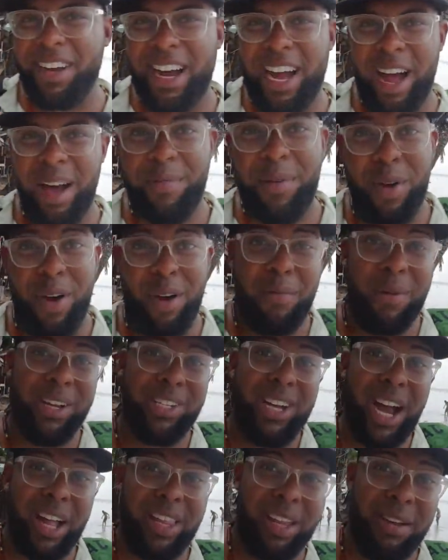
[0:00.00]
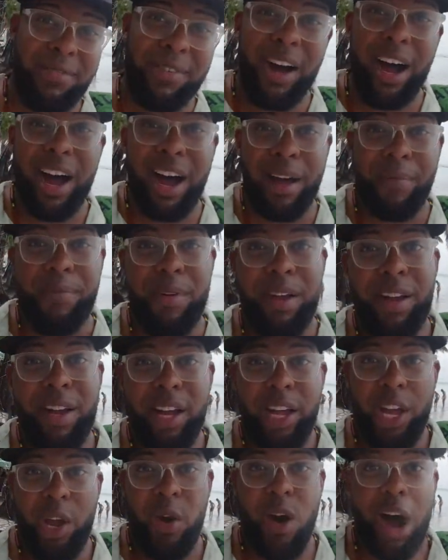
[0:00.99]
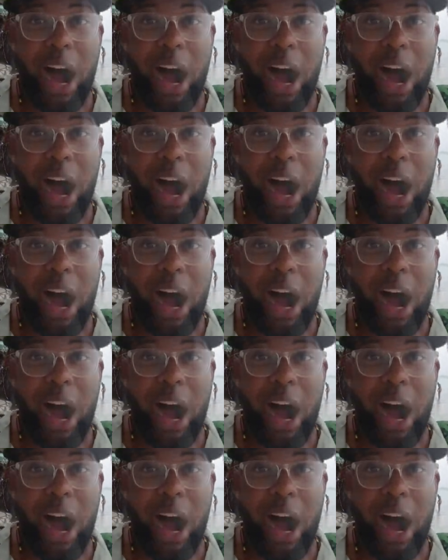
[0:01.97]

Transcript: vibe, you want bachata vibe, you